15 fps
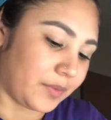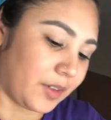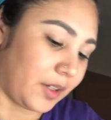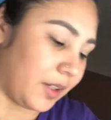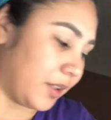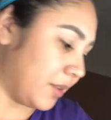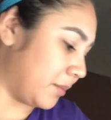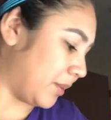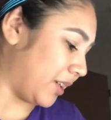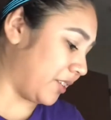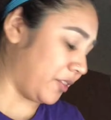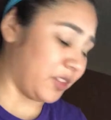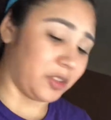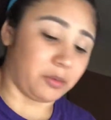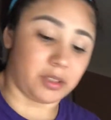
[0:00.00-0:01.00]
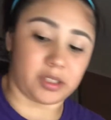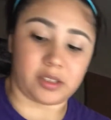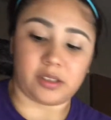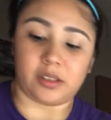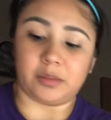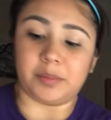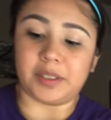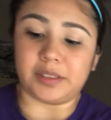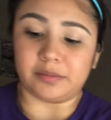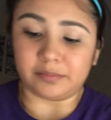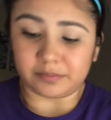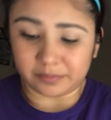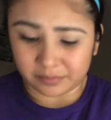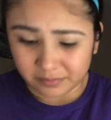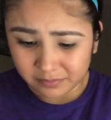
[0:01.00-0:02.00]
I don't even know what it's called, but
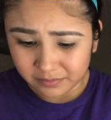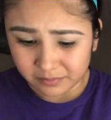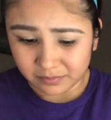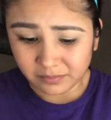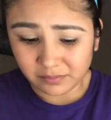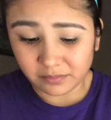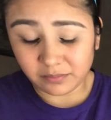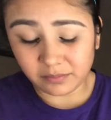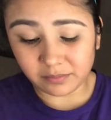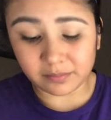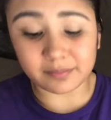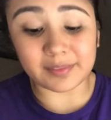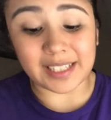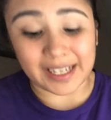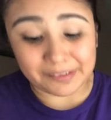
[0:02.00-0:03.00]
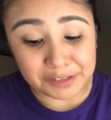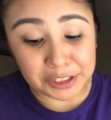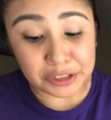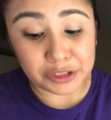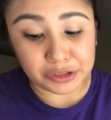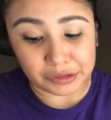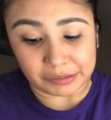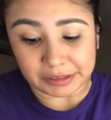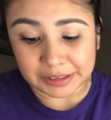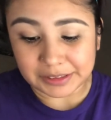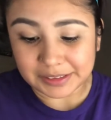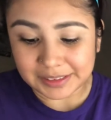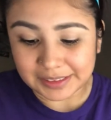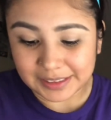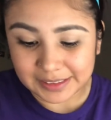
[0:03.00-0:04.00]
I've seen
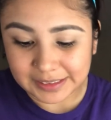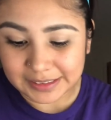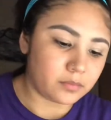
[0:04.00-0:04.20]
tutorials.